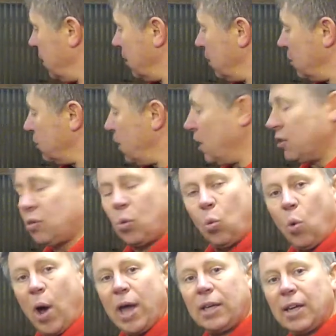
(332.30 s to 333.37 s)
sits
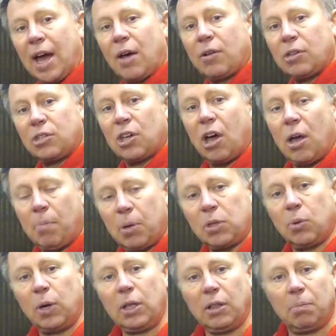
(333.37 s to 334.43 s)
way down inside
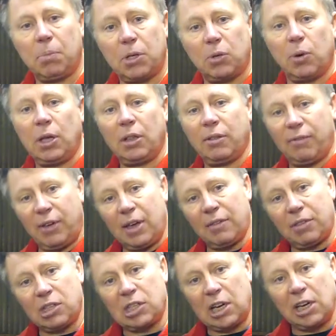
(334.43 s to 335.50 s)
between the V of
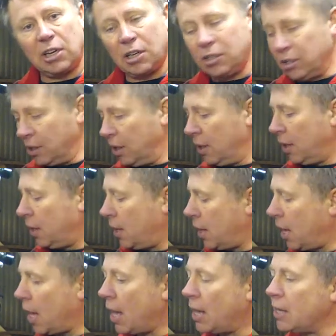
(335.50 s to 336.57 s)
the cylinders,
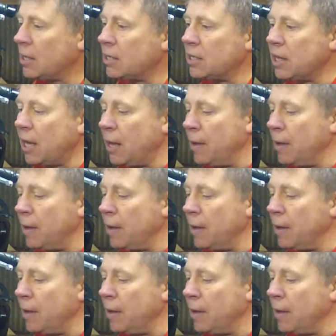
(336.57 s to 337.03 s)
and